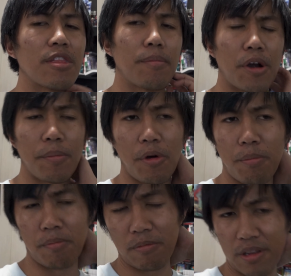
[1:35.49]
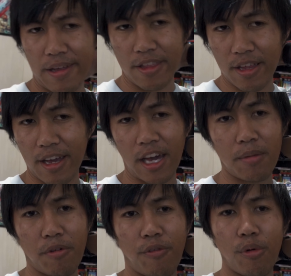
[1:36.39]
The purple glasses I
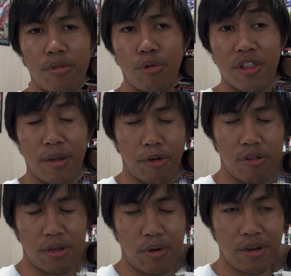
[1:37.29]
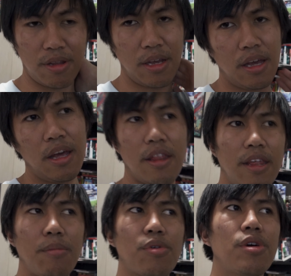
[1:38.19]
had before, the ones I'm currently wearing,
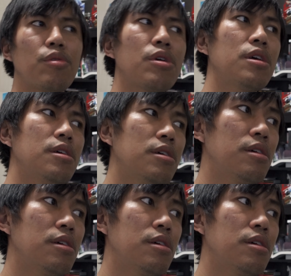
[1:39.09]
they broke